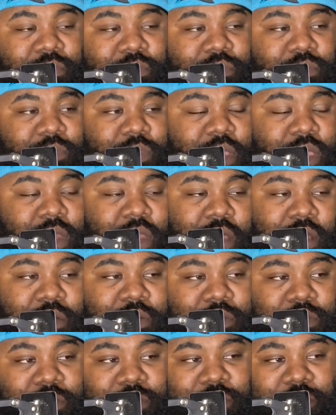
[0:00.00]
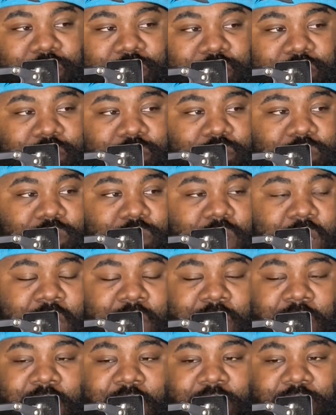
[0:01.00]
you know,
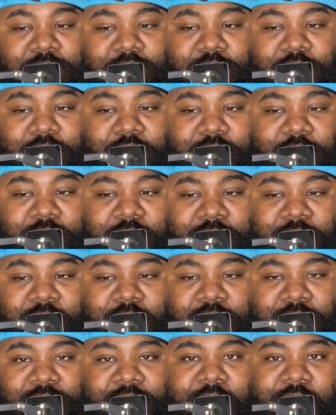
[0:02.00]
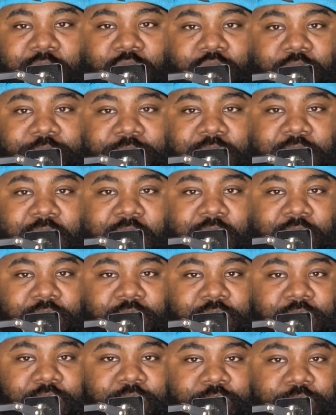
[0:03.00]
I guess, you know, ending the cycle of
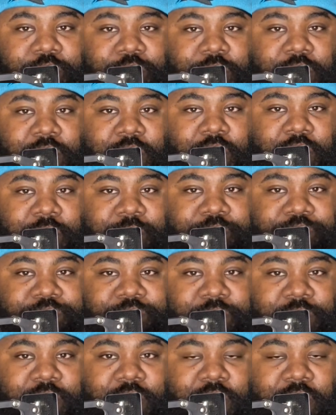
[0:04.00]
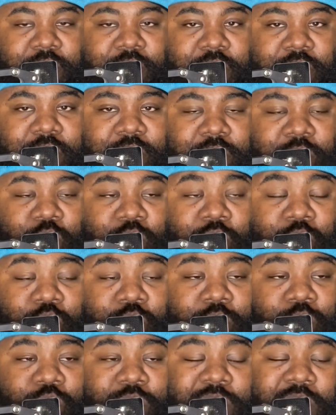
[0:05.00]
mediocrity. But
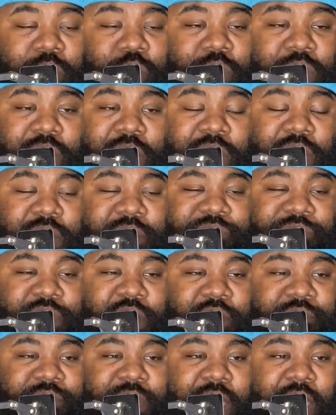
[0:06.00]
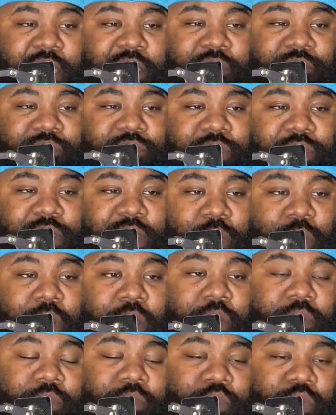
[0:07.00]
we didn't get fair value for,
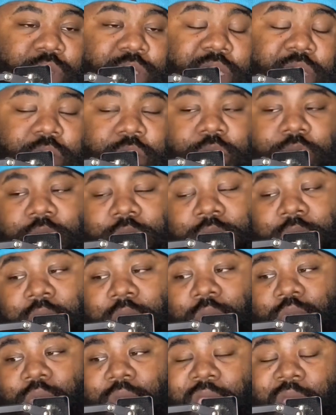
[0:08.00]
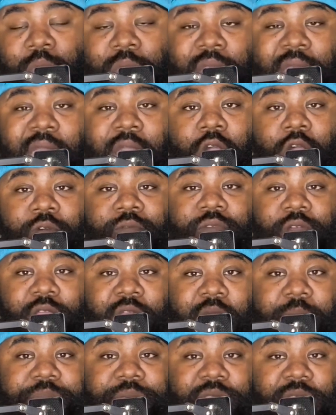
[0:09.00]
we got
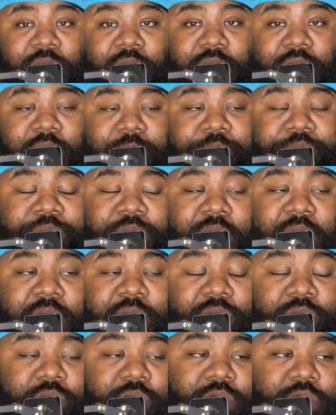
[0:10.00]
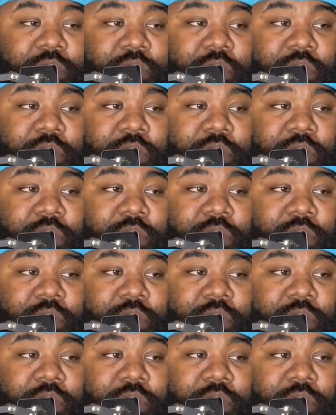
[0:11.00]
overcompensated. I'm going to be honest with you.